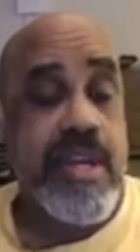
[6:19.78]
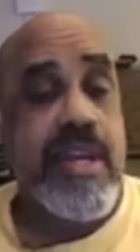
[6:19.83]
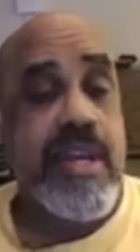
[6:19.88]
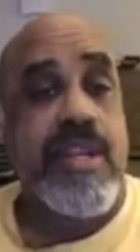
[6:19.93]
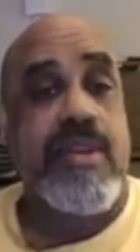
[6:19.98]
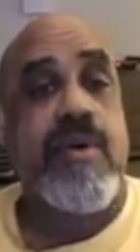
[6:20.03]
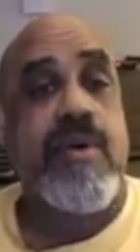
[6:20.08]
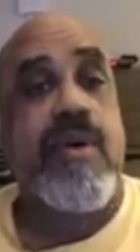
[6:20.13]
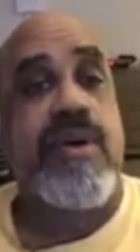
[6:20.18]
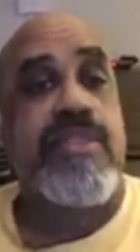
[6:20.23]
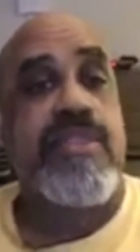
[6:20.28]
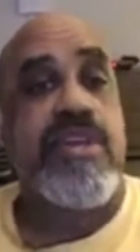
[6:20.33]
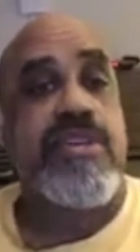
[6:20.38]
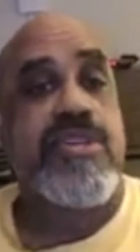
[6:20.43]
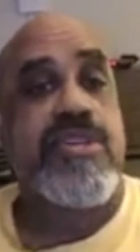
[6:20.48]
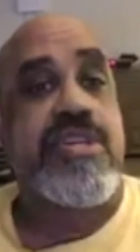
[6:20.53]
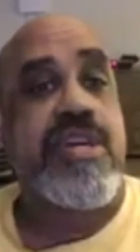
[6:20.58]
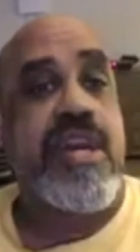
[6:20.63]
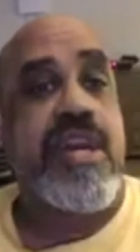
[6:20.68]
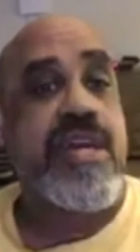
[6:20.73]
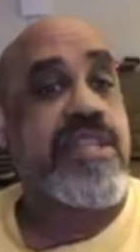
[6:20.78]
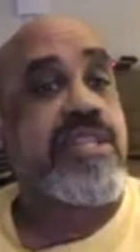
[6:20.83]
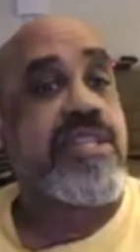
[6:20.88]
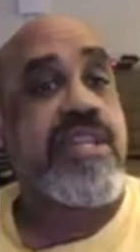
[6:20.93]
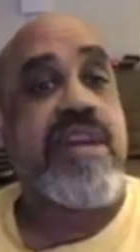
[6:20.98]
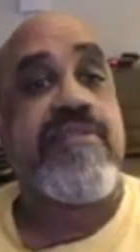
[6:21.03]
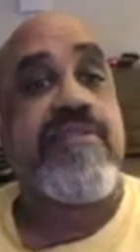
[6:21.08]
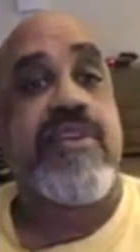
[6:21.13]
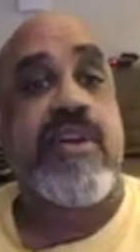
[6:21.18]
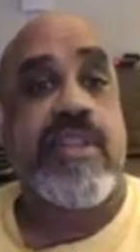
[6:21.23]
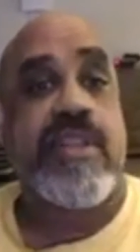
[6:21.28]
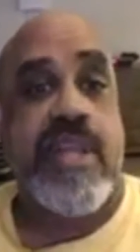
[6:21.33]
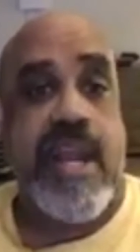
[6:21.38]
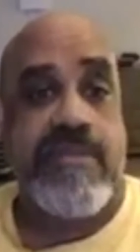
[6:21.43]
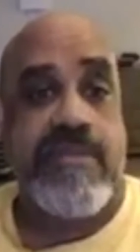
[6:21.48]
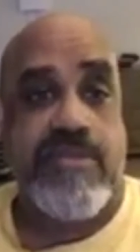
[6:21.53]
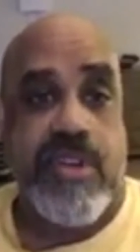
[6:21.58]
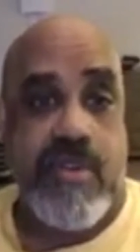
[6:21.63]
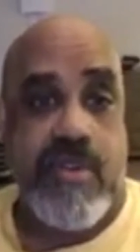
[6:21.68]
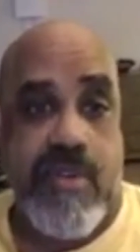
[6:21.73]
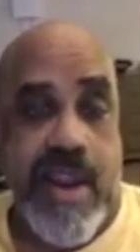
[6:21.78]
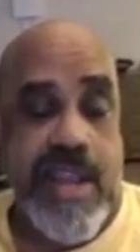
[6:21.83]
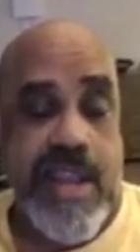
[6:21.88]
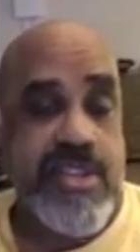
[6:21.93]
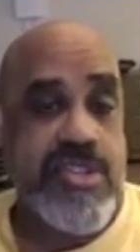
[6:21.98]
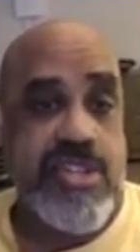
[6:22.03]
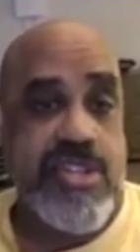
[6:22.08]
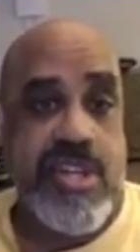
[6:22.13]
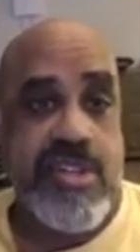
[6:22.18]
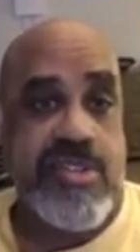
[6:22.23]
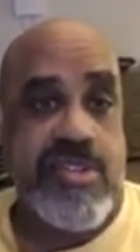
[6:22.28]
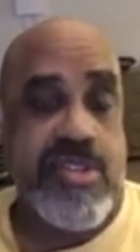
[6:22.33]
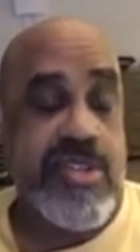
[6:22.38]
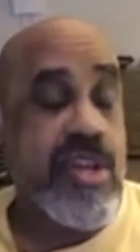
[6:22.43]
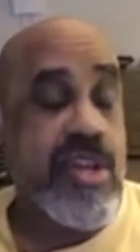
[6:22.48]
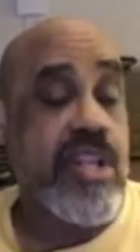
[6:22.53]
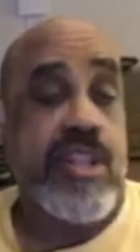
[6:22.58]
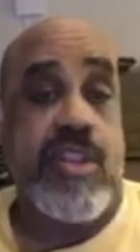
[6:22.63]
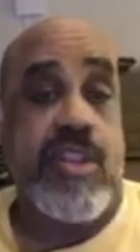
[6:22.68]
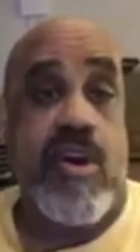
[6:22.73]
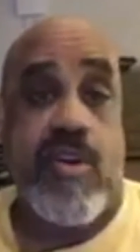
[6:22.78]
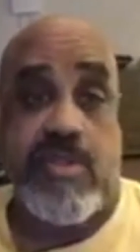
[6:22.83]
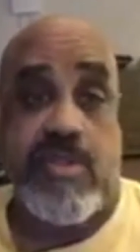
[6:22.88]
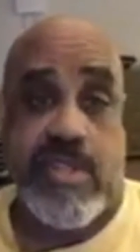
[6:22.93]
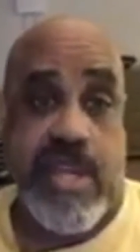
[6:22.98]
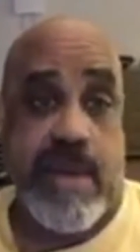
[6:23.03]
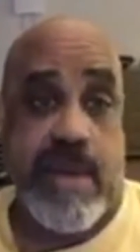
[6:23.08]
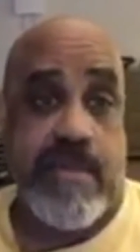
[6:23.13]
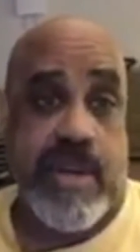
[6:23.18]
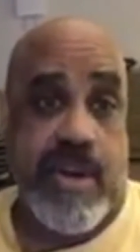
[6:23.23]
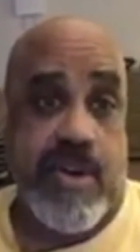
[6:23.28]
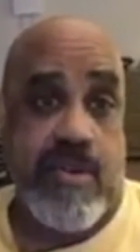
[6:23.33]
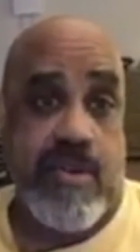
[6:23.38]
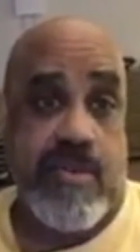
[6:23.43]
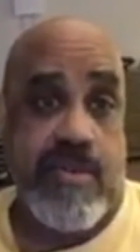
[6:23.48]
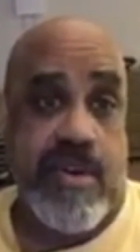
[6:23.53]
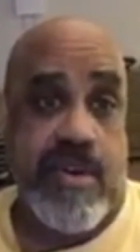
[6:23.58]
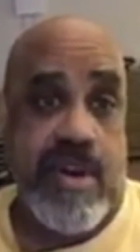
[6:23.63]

knowing that she had given her life to Christ Jesus a long time ago.